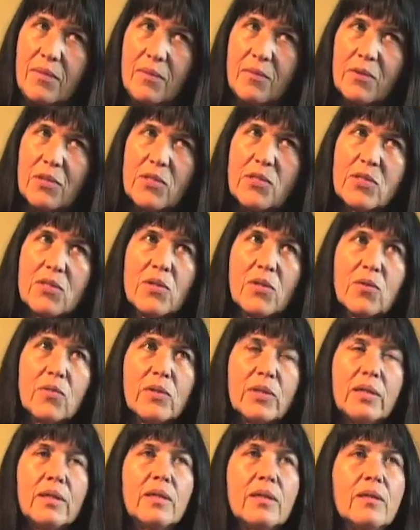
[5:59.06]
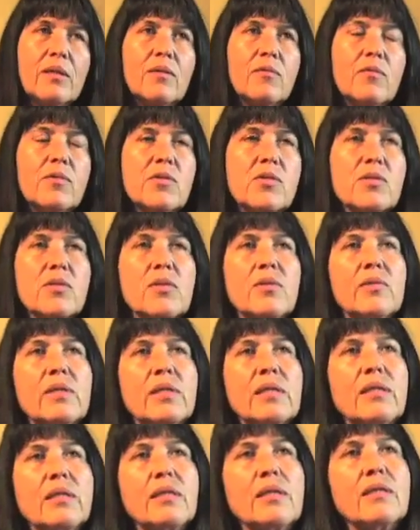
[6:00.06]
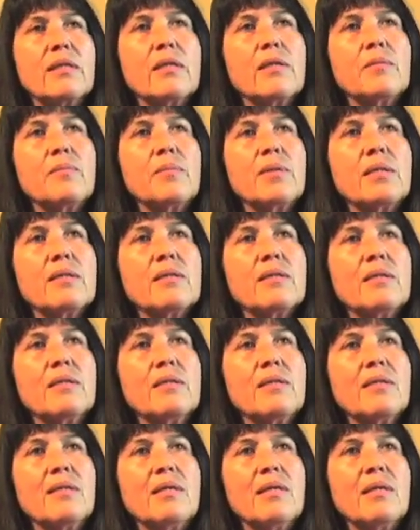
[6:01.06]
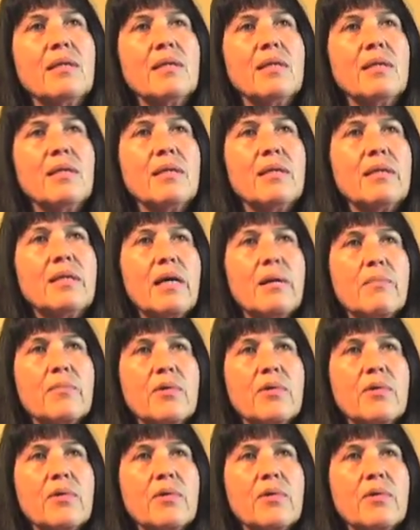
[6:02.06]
we're slowly getting there, but in that